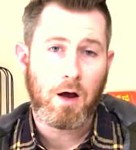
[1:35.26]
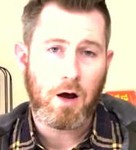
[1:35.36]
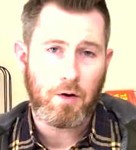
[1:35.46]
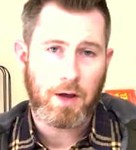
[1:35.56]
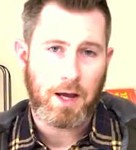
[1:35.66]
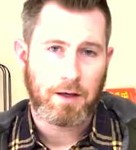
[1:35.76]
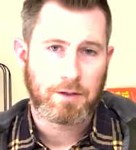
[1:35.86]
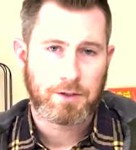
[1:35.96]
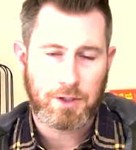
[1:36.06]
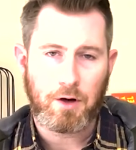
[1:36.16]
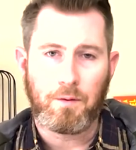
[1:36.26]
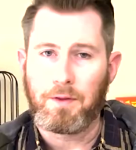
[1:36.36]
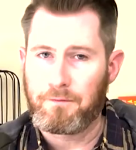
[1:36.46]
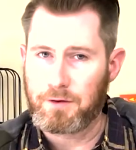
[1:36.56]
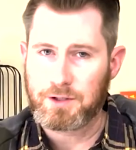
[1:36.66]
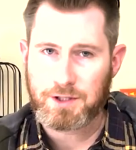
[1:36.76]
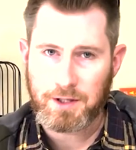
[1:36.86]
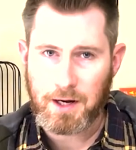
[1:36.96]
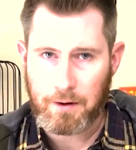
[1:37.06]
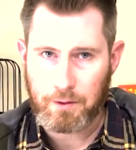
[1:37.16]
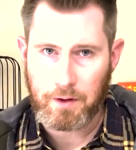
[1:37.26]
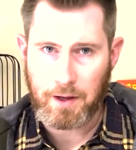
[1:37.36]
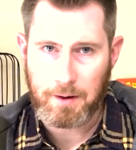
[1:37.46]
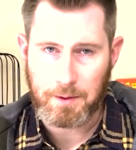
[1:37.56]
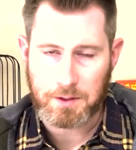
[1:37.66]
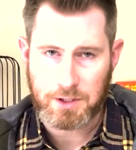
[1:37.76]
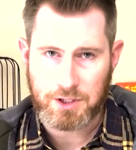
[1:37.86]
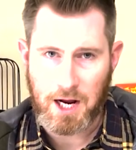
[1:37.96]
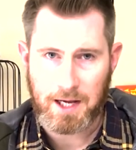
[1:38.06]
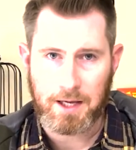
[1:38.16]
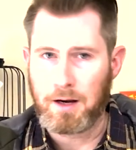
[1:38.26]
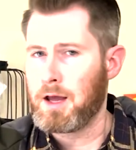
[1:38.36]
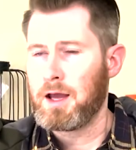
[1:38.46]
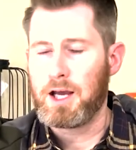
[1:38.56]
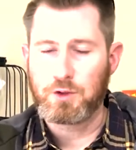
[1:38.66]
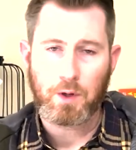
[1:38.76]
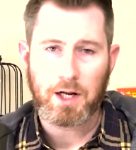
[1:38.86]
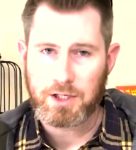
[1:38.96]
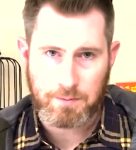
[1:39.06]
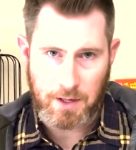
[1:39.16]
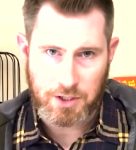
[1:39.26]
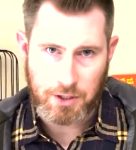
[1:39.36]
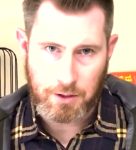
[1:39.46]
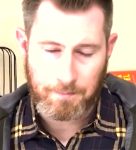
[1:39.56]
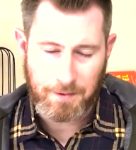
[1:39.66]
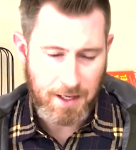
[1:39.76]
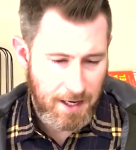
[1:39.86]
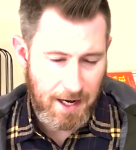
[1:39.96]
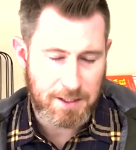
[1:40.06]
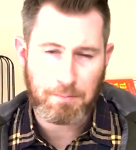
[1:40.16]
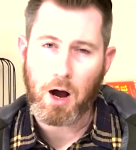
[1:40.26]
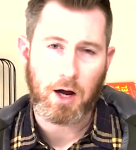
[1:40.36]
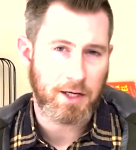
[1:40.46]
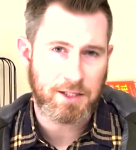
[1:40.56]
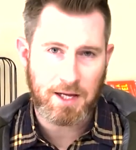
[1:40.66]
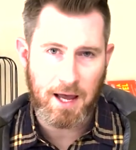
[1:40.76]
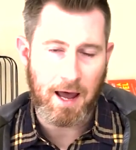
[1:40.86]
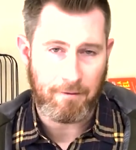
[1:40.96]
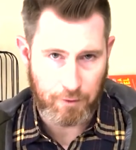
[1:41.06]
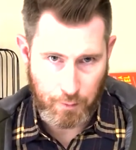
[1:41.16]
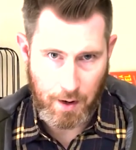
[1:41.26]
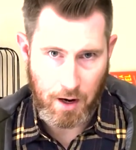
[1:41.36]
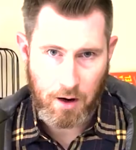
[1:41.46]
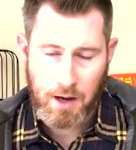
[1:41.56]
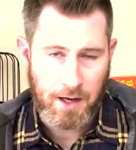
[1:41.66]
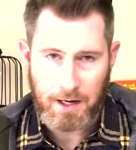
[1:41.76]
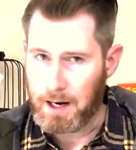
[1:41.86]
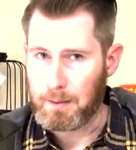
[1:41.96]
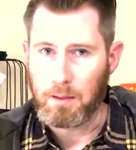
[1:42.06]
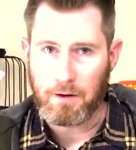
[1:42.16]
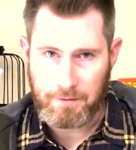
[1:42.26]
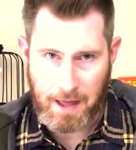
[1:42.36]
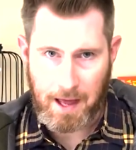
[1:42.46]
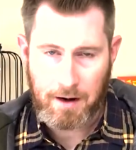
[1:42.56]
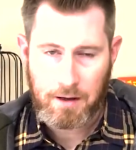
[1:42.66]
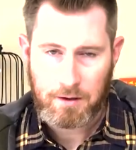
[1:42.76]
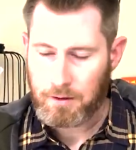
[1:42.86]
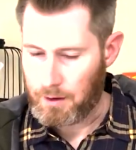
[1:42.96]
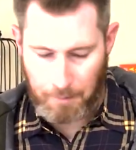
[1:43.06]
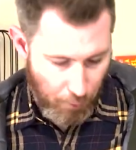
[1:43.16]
Okay, so the first thing that I really like about this jacket is what I just mentioned. It has pockets everywhere, and I love that. I'm